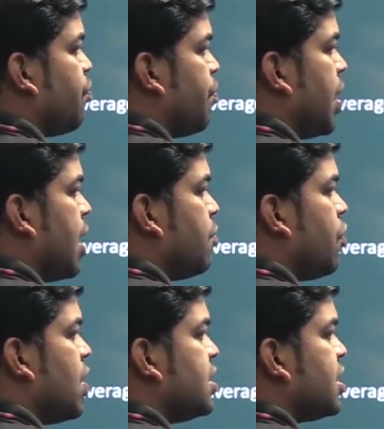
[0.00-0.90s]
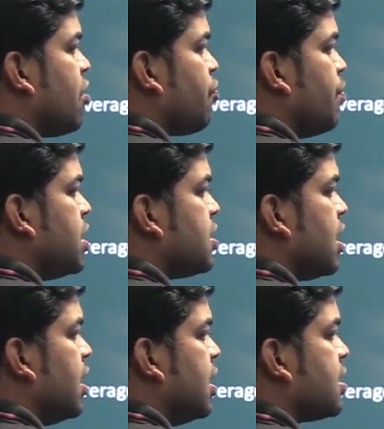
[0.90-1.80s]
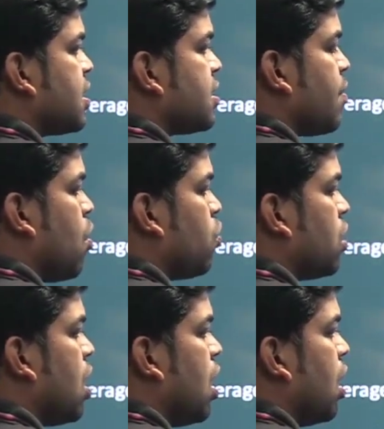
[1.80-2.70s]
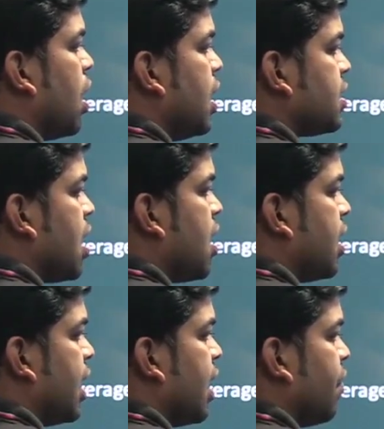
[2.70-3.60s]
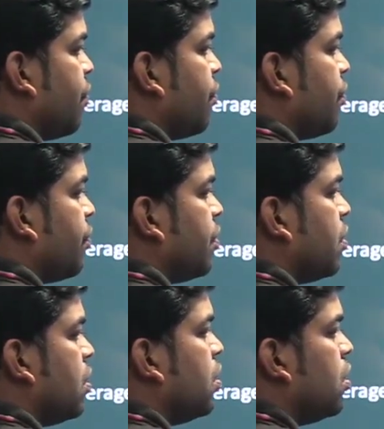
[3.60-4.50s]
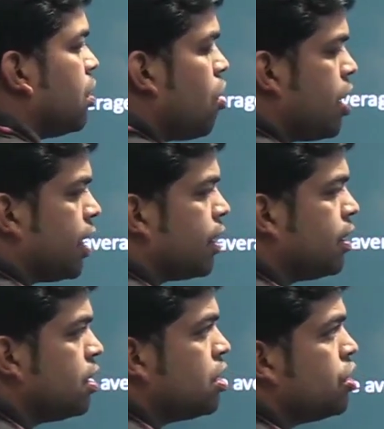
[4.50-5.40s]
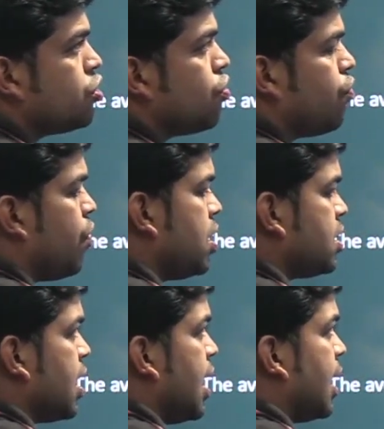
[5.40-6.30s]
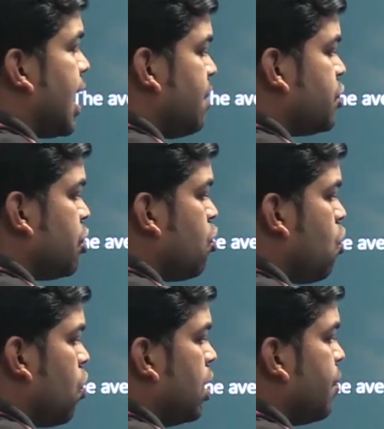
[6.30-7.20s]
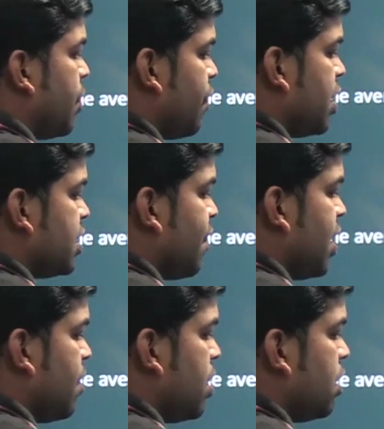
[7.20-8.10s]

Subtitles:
Preemptive SJF means it discuss about the SRTF. Got it? So first at time 0 only P1 is available.